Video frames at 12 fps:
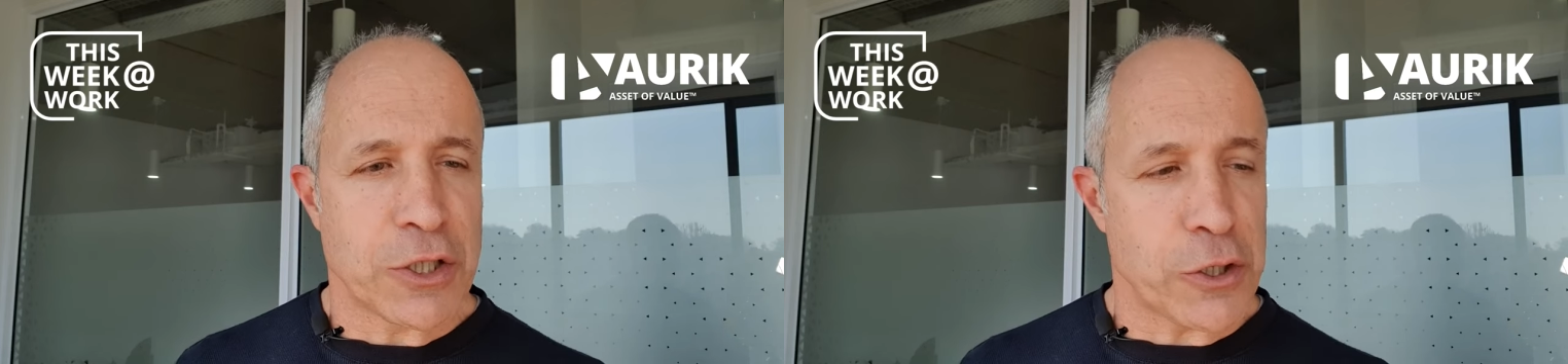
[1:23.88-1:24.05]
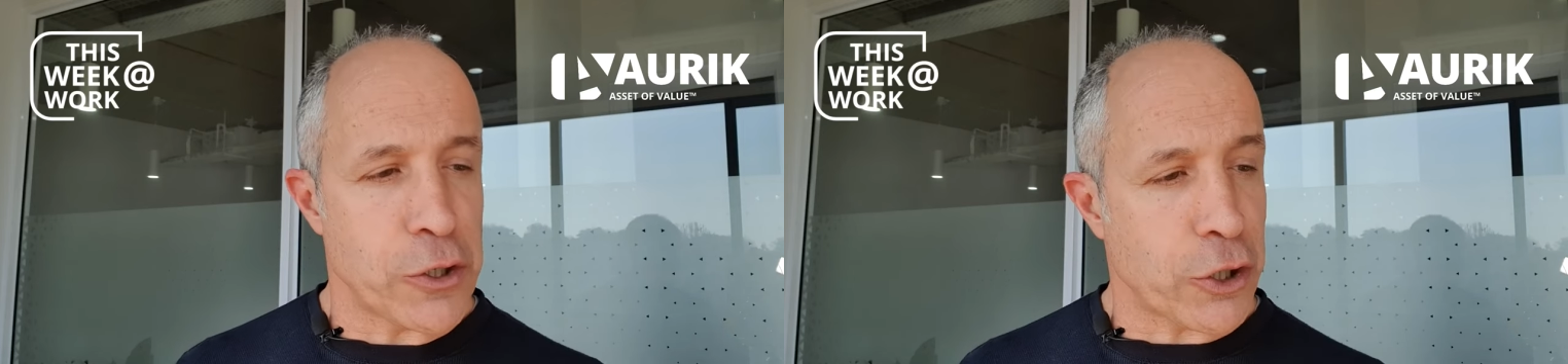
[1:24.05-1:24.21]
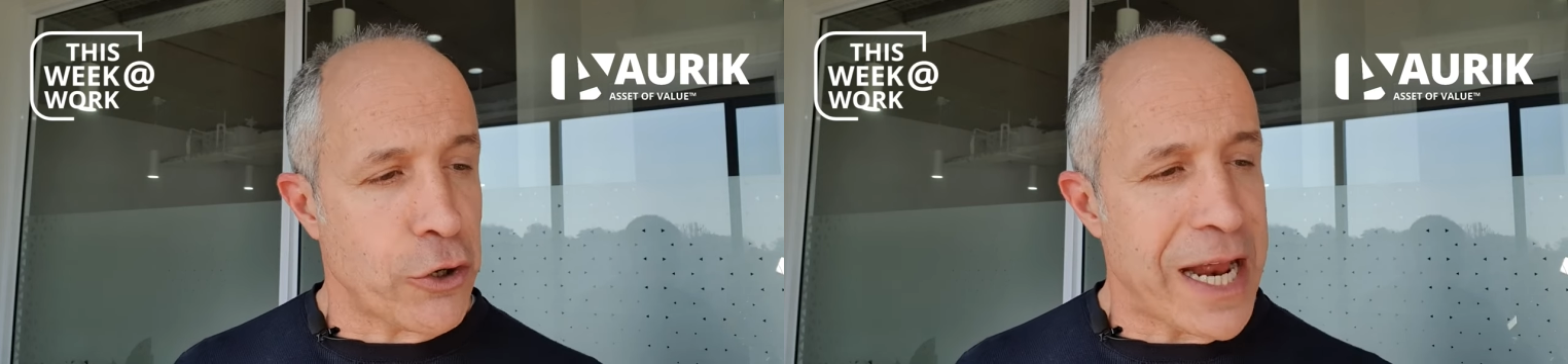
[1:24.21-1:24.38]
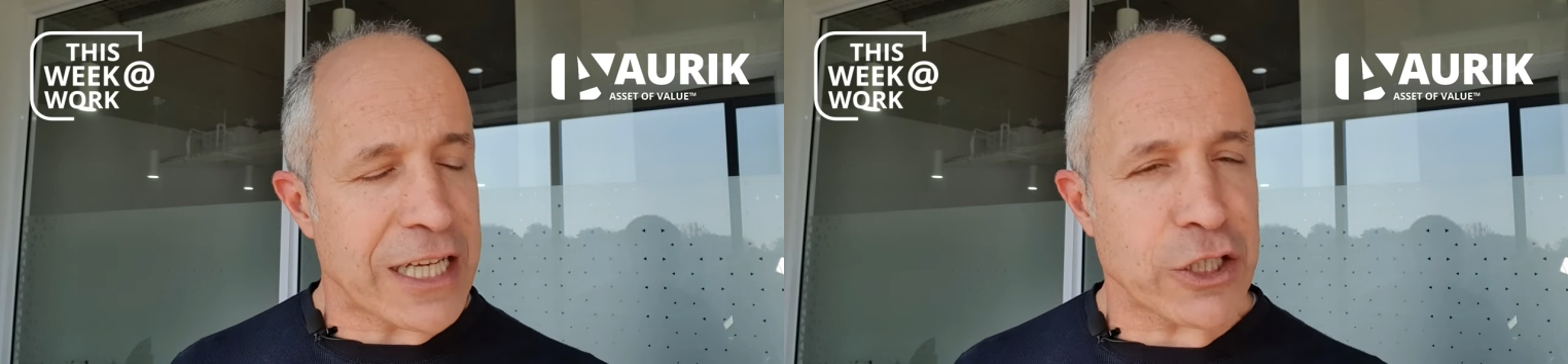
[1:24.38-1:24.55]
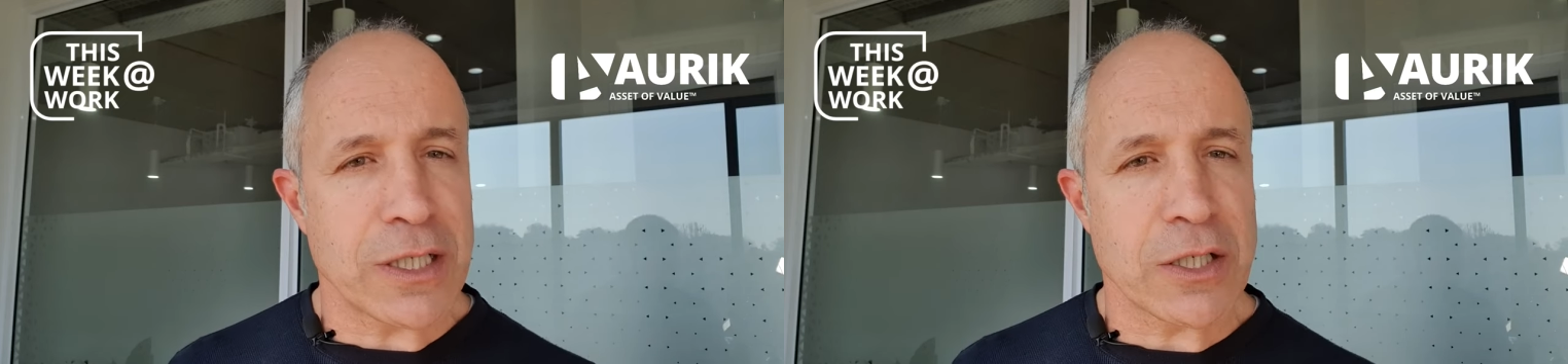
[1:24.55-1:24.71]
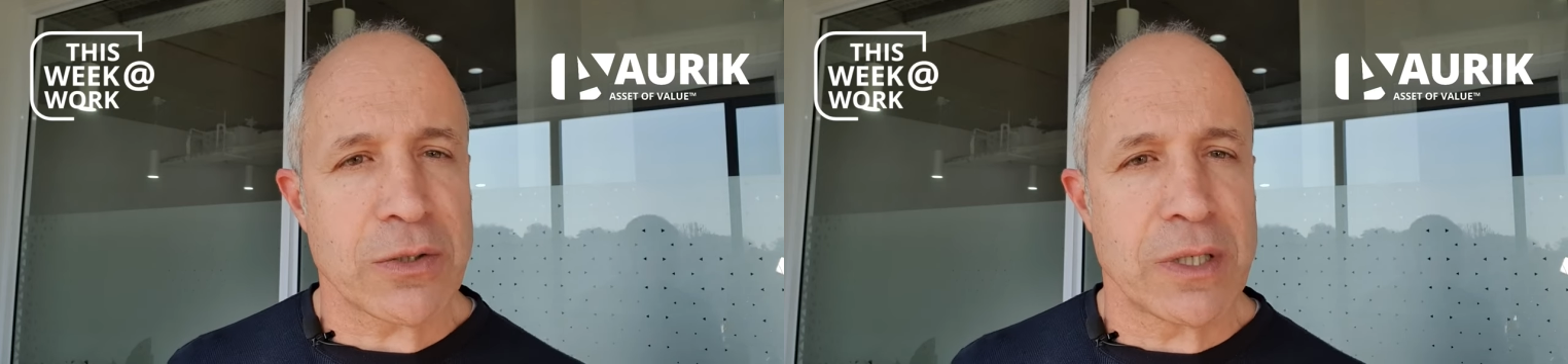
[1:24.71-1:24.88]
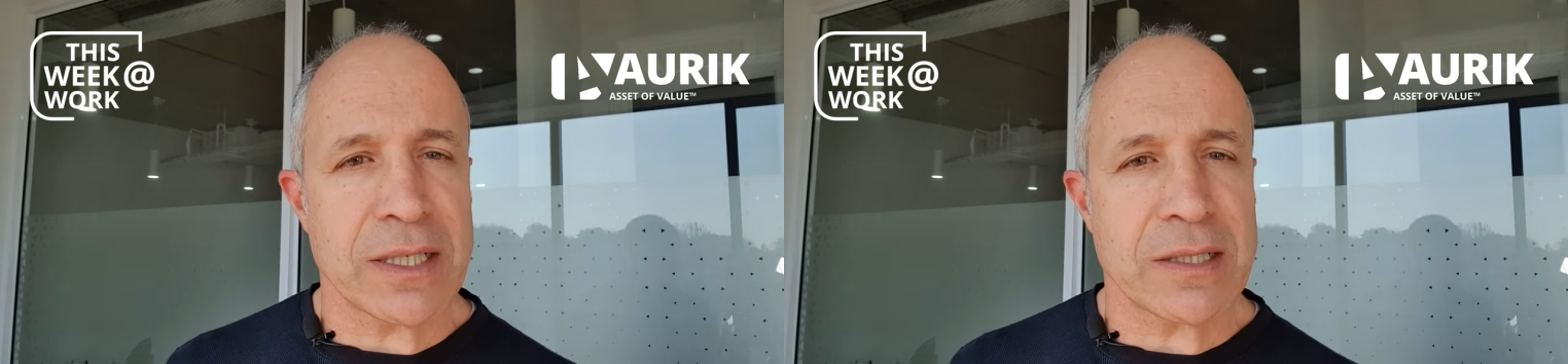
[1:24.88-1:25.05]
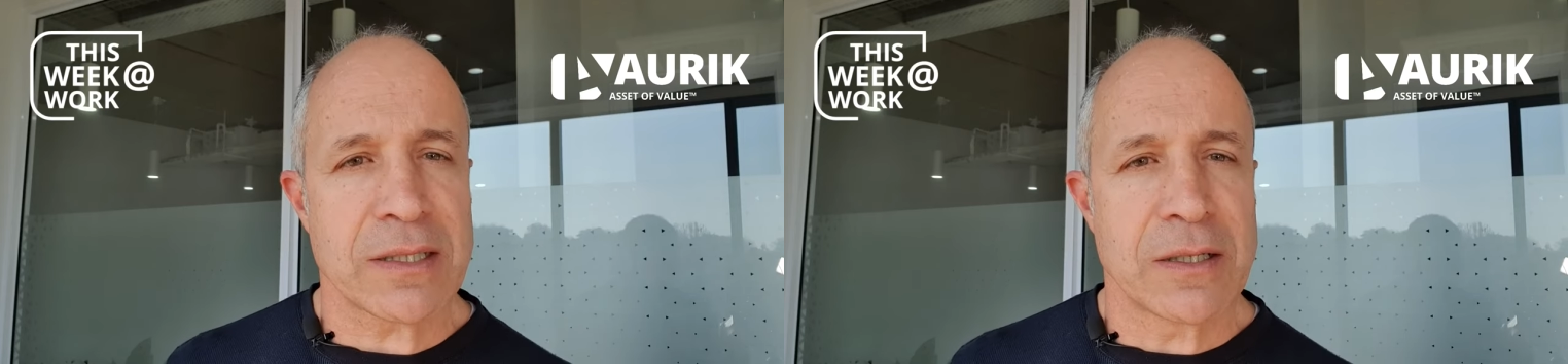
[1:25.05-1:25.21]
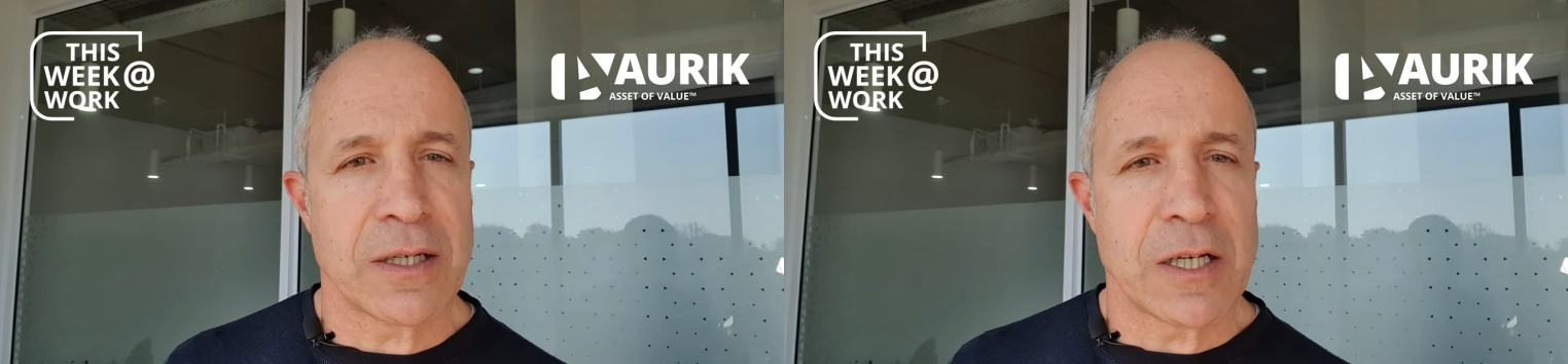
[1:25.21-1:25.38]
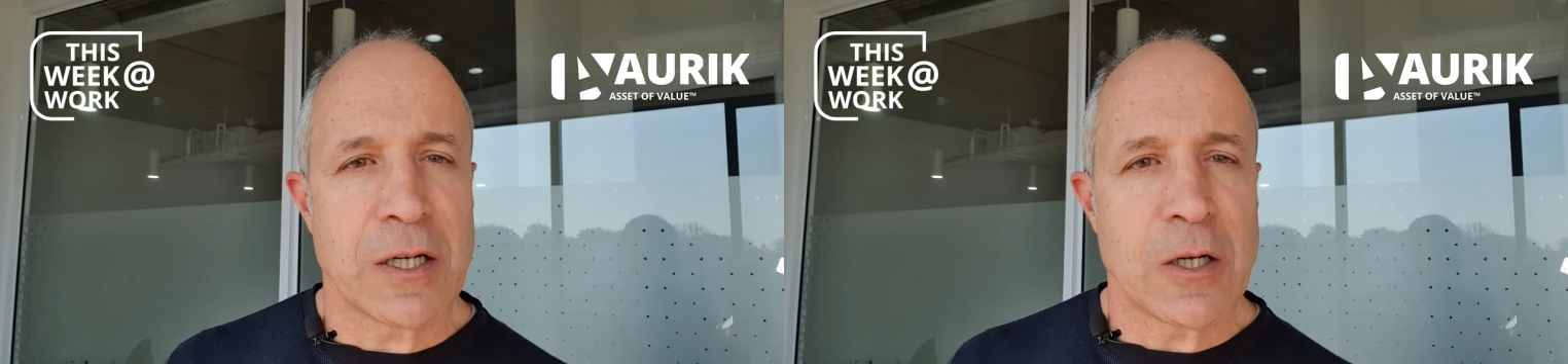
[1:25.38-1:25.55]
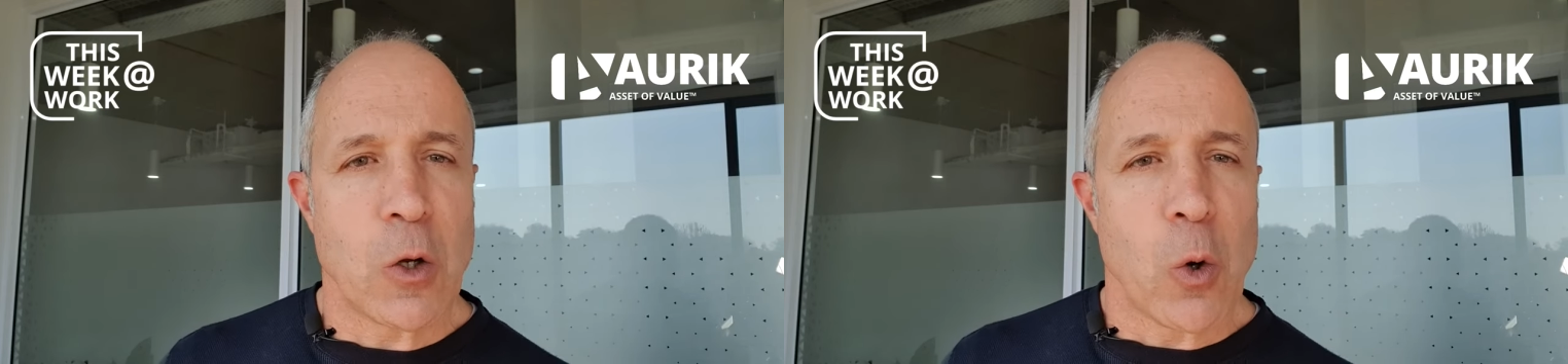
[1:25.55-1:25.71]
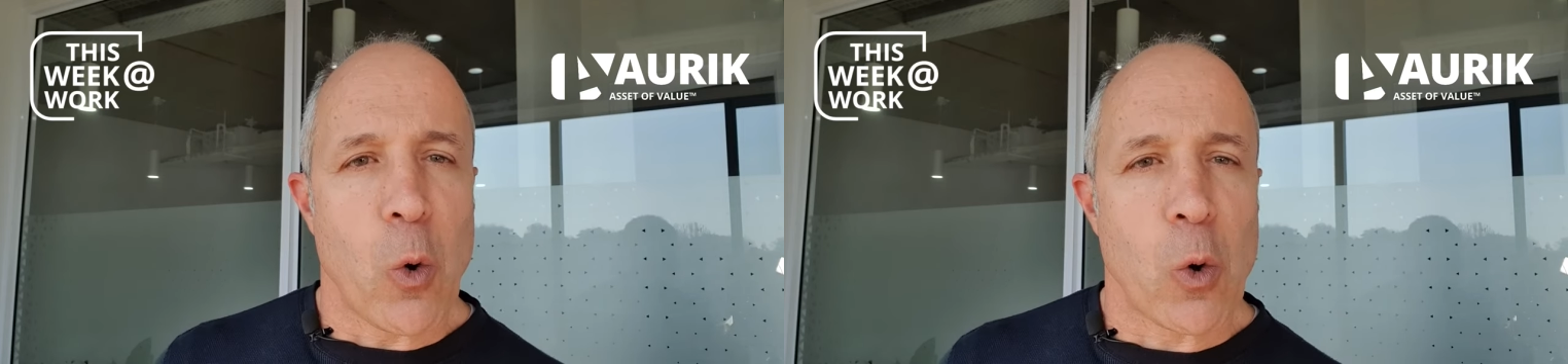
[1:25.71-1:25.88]
Do you crash into it?
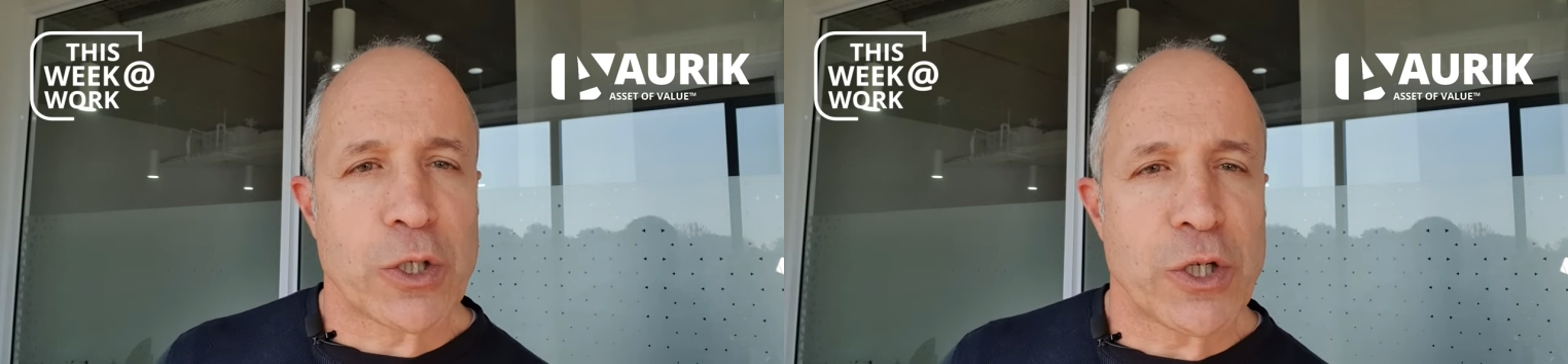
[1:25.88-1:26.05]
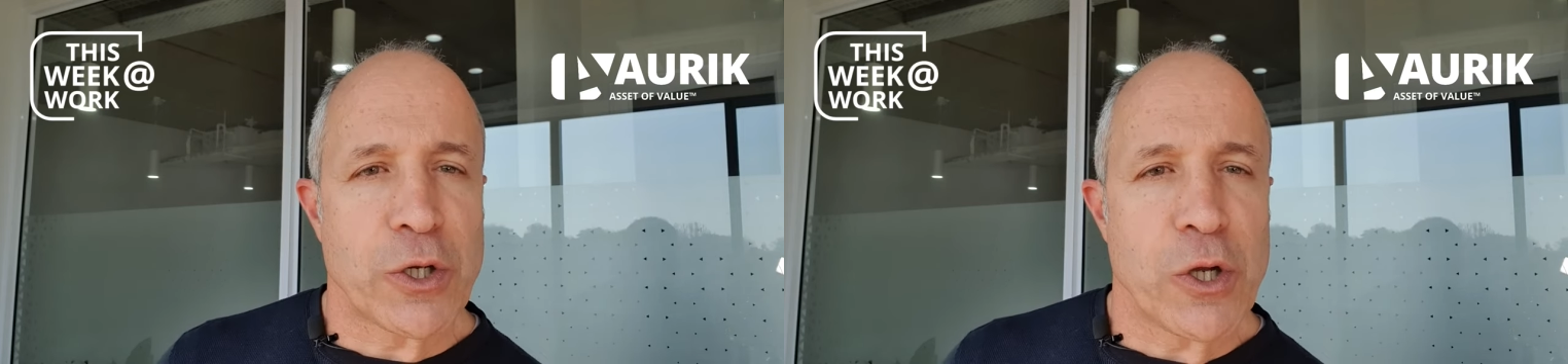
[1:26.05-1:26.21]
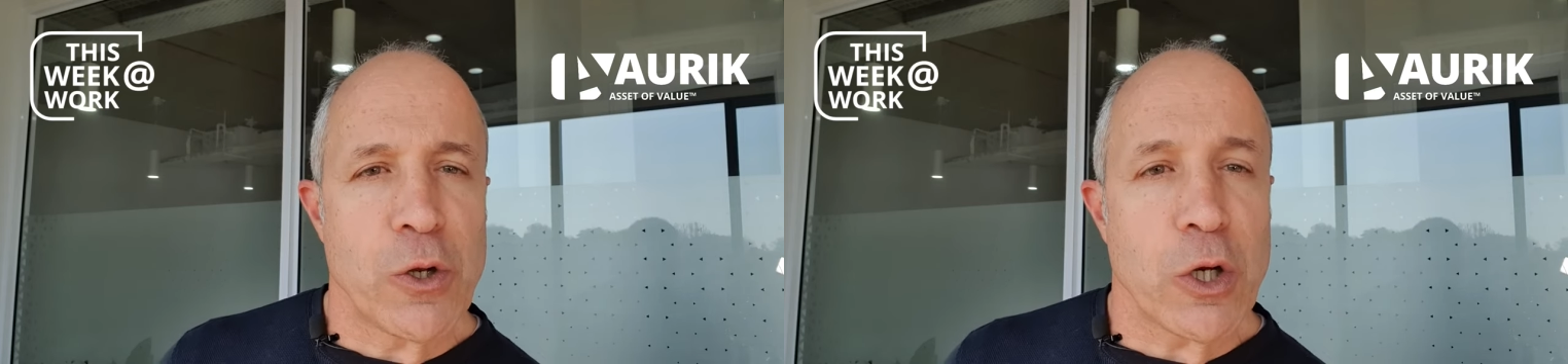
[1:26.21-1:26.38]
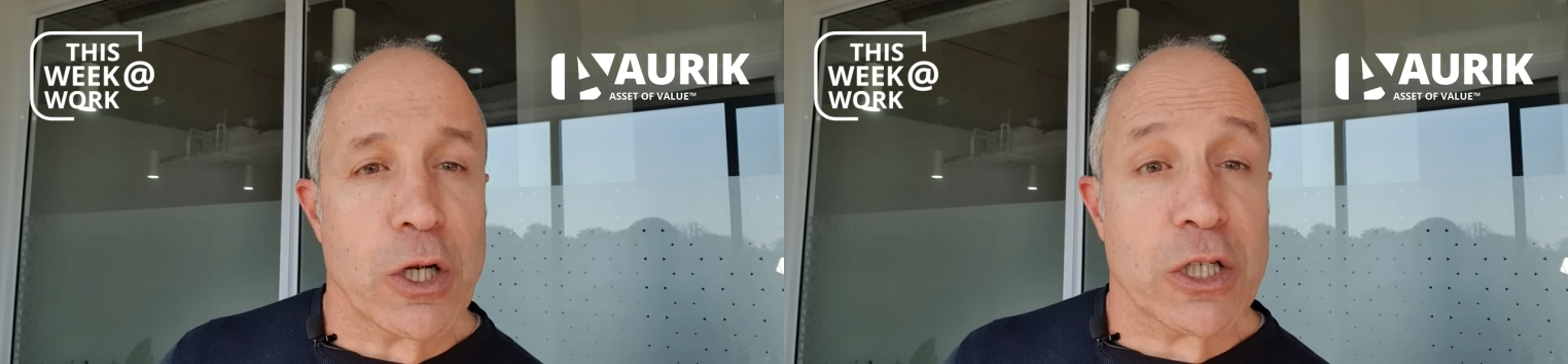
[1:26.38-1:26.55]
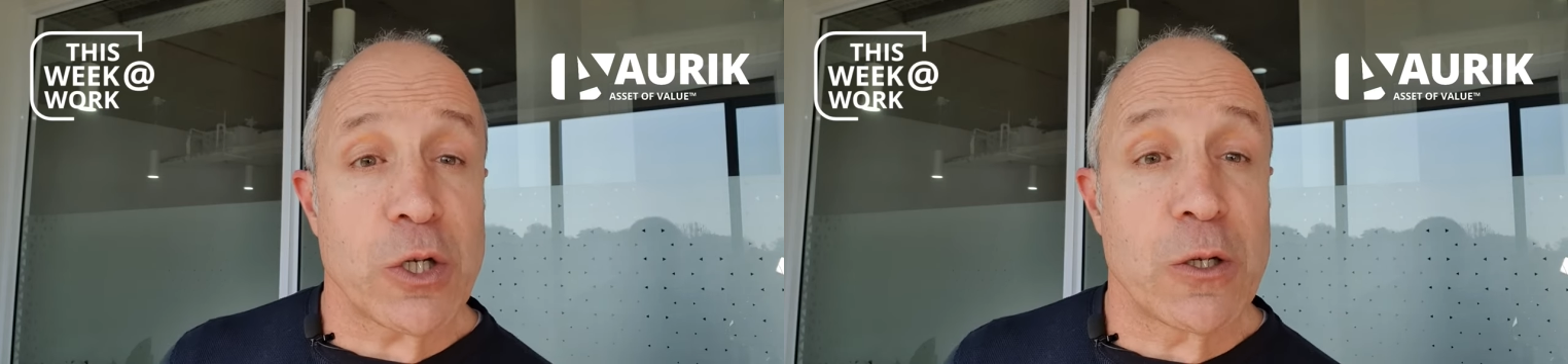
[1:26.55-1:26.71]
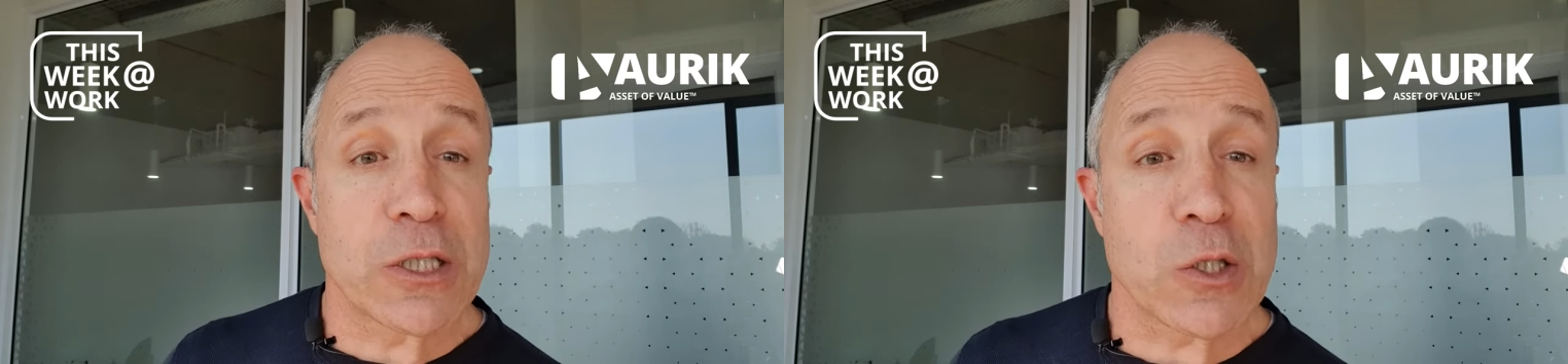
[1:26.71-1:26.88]
Or do you look to